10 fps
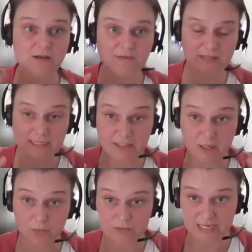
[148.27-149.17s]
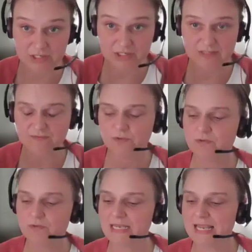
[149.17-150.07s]
I think there's a coordination
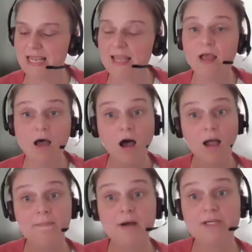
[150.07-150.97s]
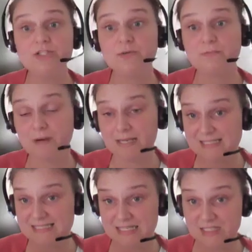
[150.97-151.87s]
difficulty here. I might do my
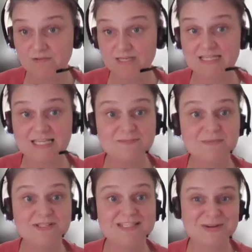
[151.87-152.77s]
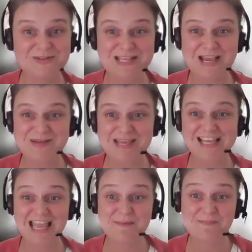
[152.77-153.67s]
sensory assessments and it will tell me,
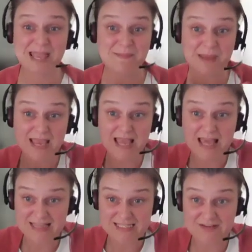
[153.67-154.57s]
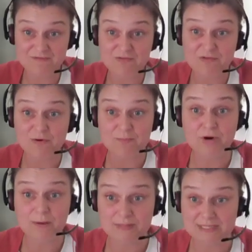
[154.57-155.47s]
okay, maybe there's something wrong with
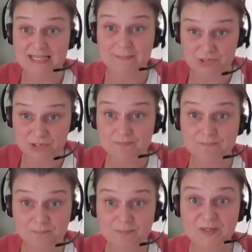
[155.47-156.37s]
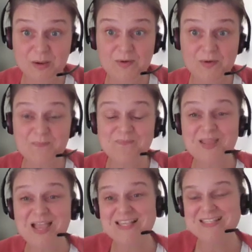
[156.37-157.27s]
proprioception going on.
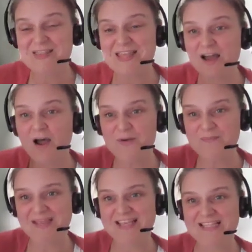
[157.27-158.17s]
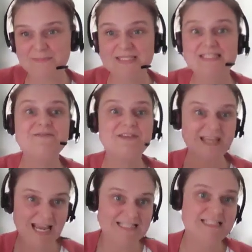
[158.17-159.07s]
So then I'd pick
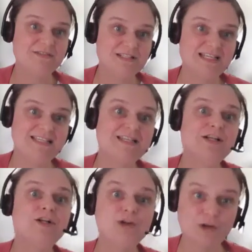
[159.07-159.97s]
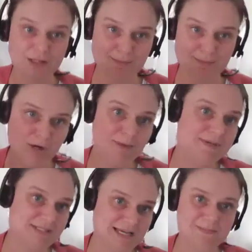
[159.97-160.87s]
specific activities to look at the
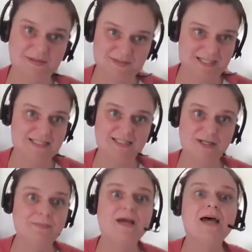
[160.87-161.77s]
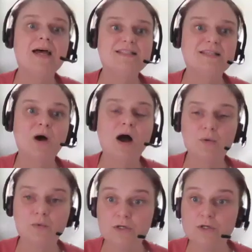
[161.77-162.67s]
proprioceptive system. So I
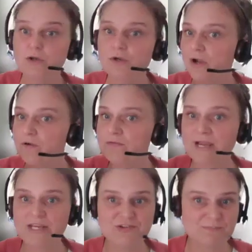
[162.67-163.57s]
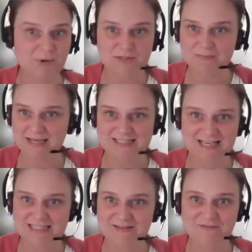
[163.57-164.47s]
would look at a range of motor-based
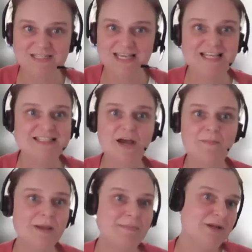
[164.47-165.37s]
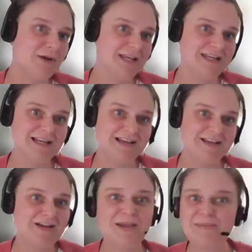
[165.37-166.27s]
activities. I may be looking at
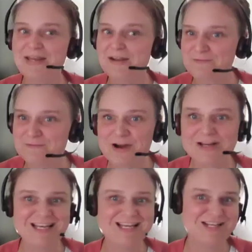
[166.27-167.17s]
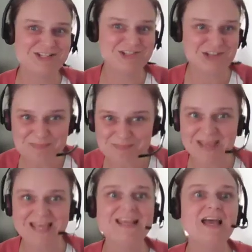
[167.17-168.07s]
climbing and running and
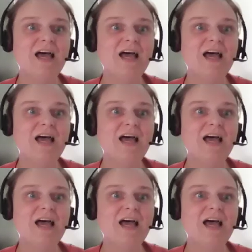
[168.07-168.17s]
jumping.